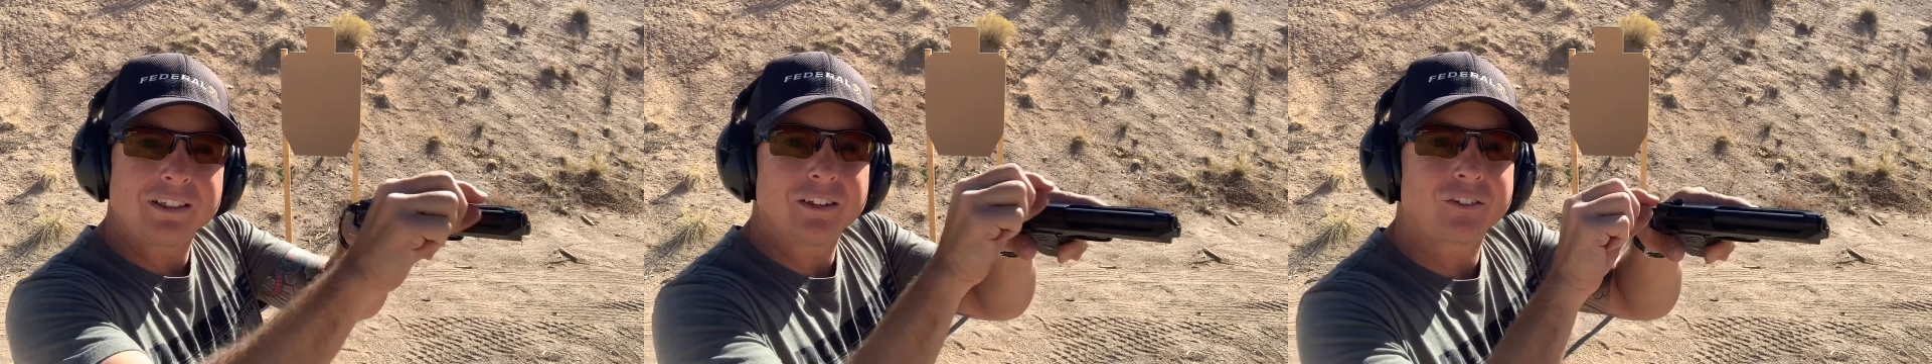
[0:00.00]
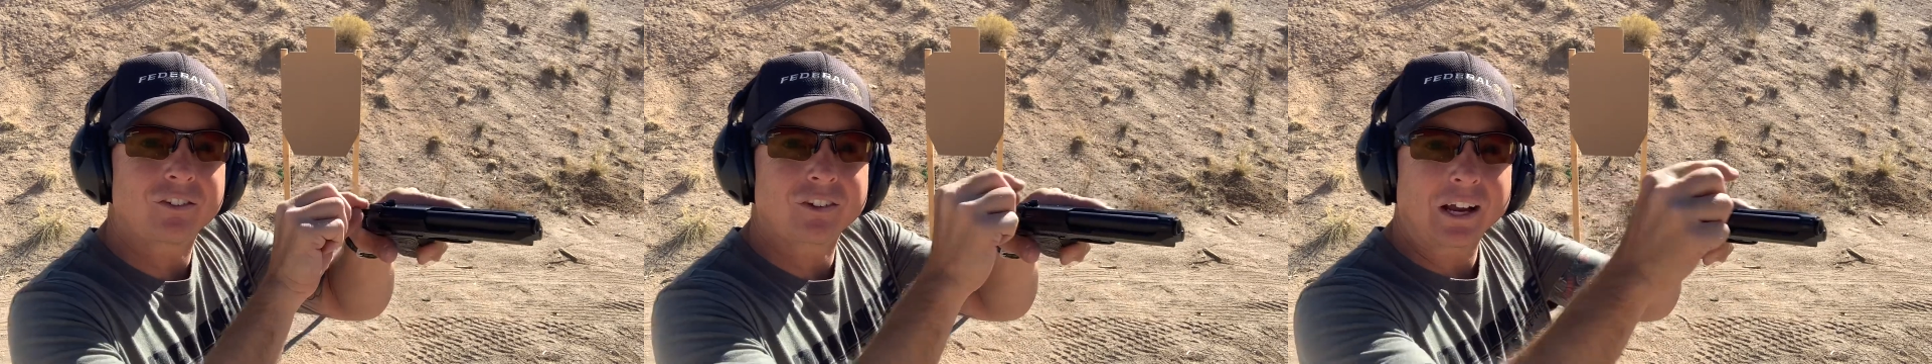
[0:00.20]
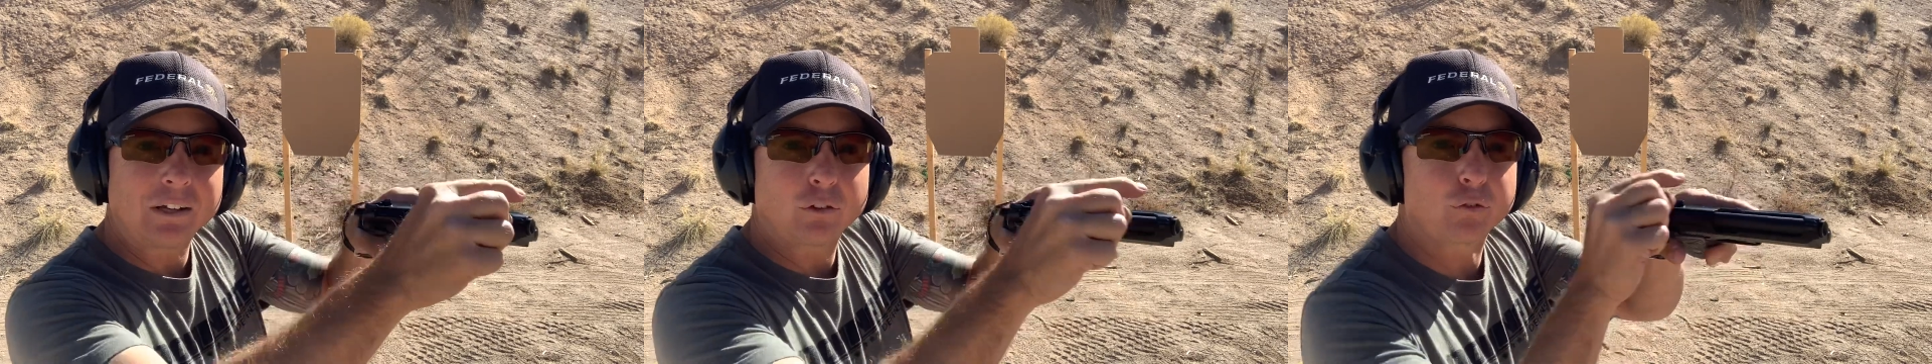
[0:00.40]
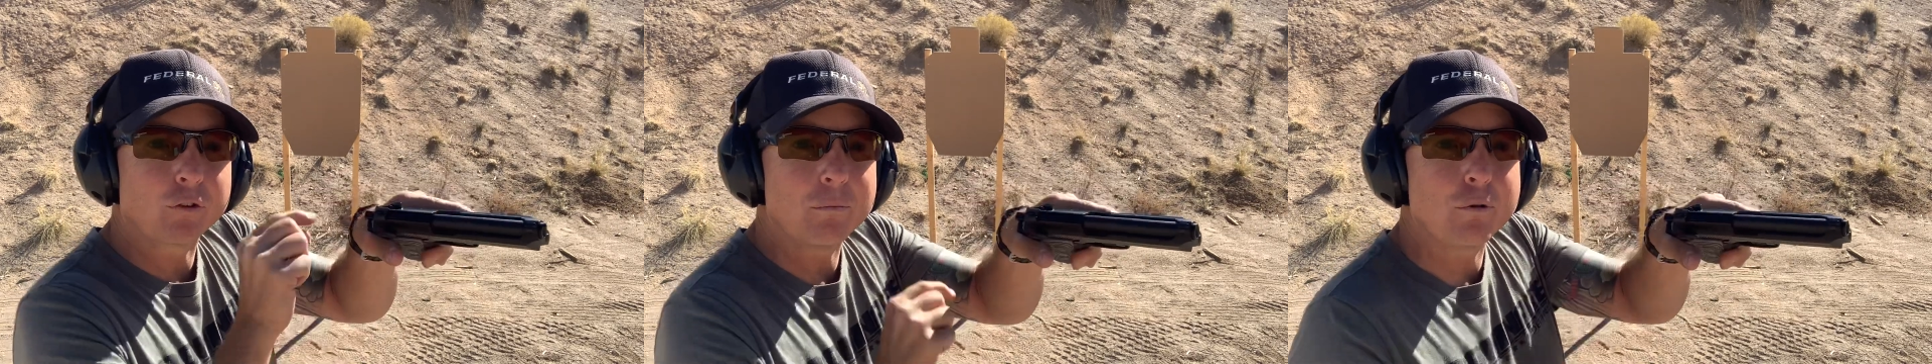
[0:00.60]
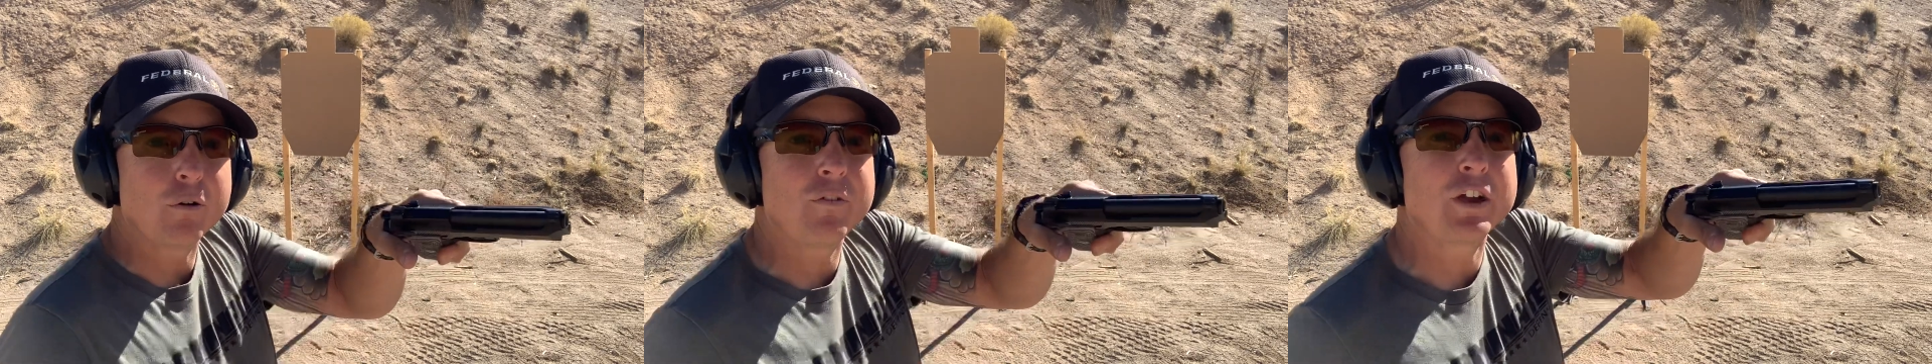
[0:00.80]
the sights
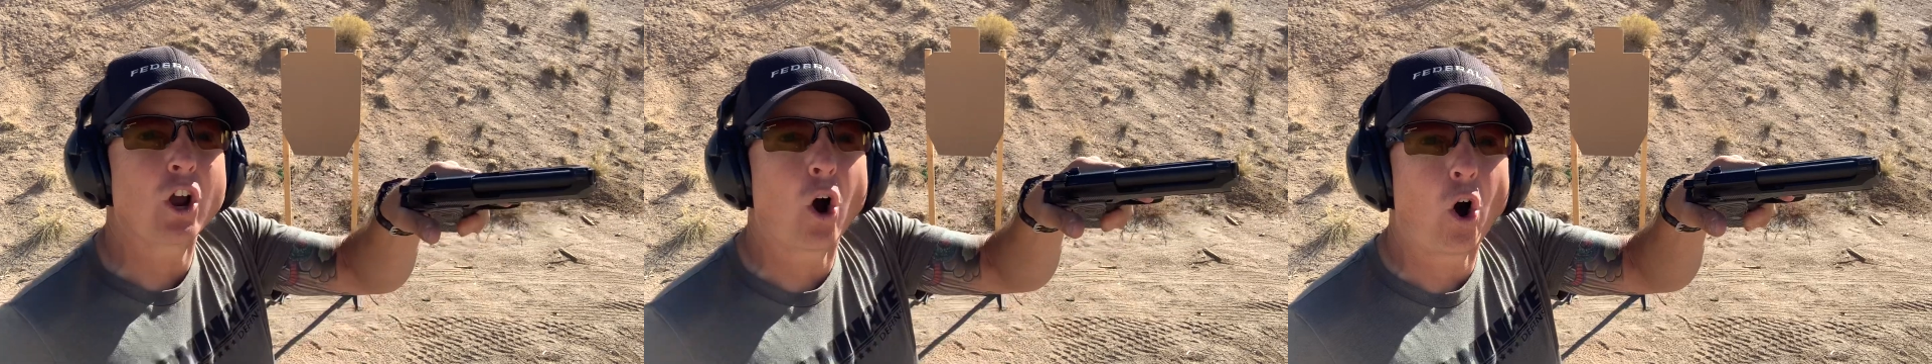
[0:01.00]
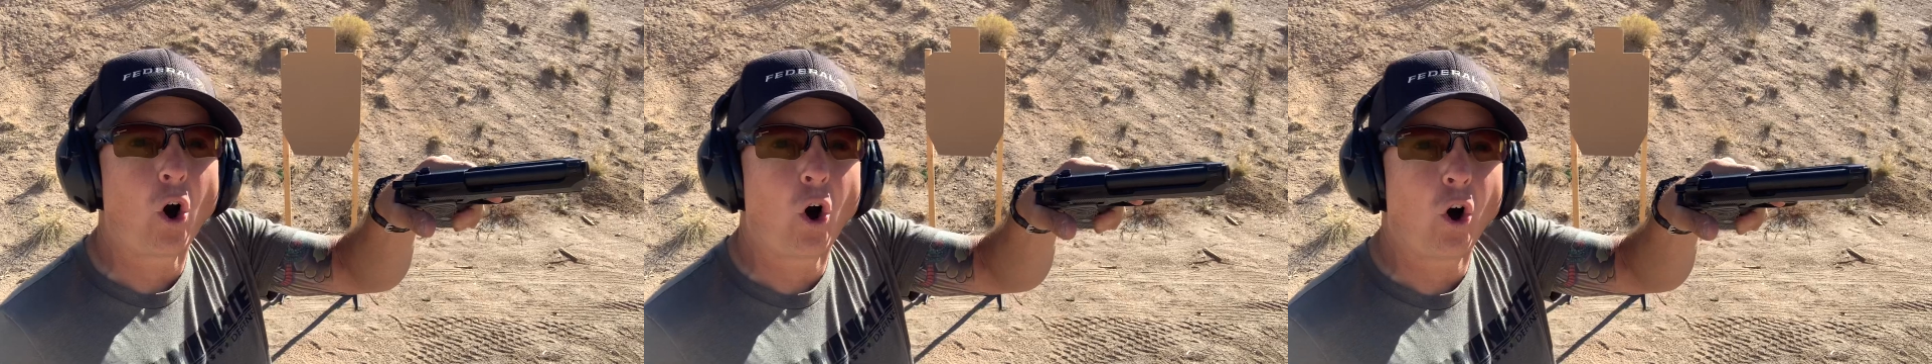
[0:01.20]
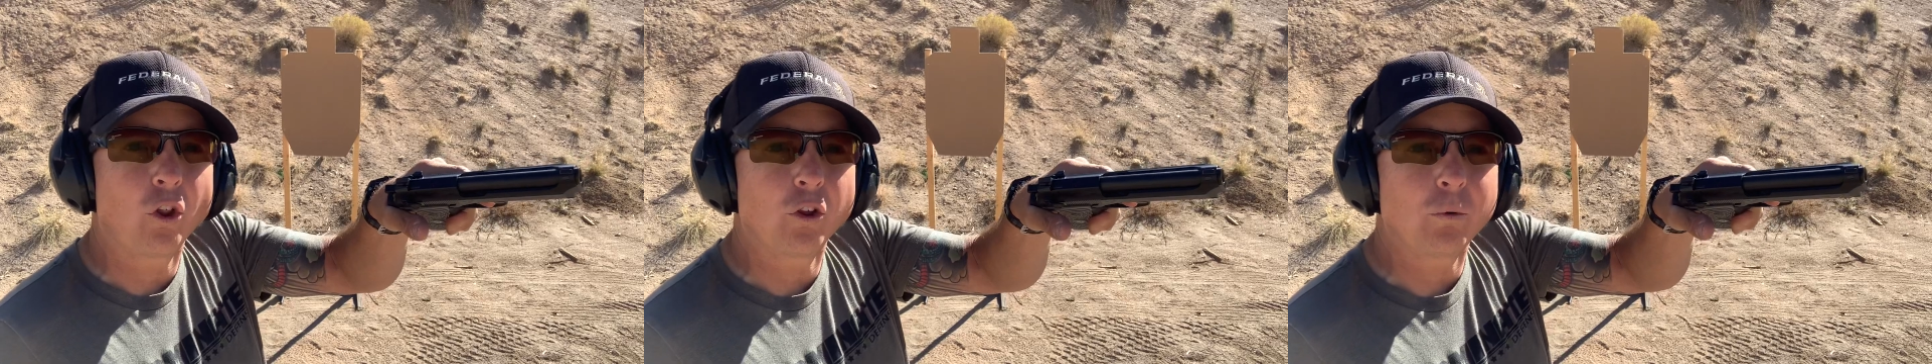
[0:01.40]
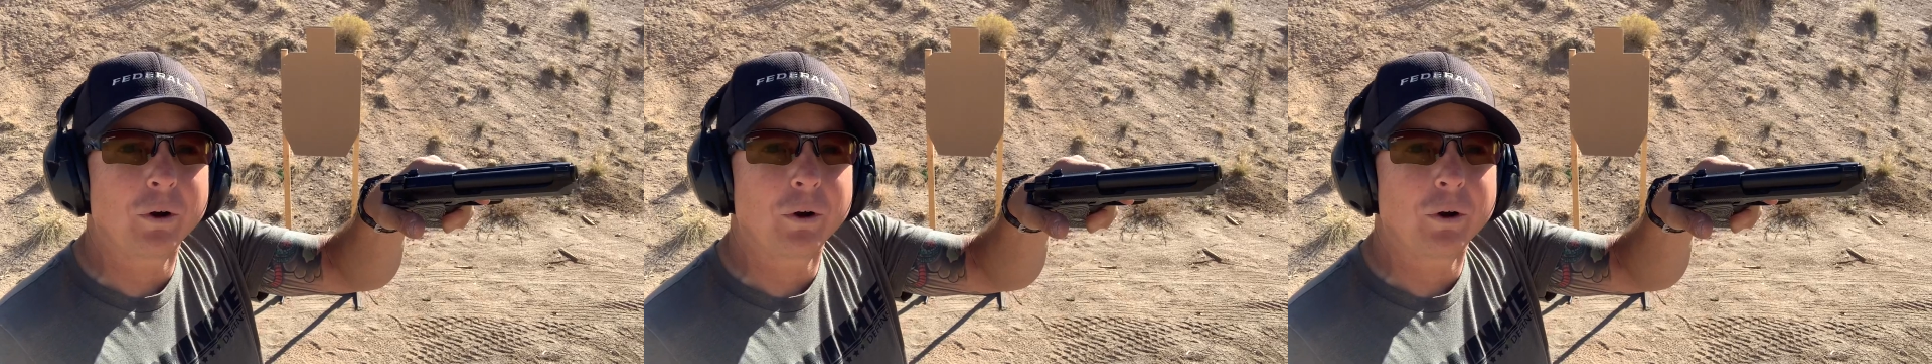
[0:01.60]
from moving all the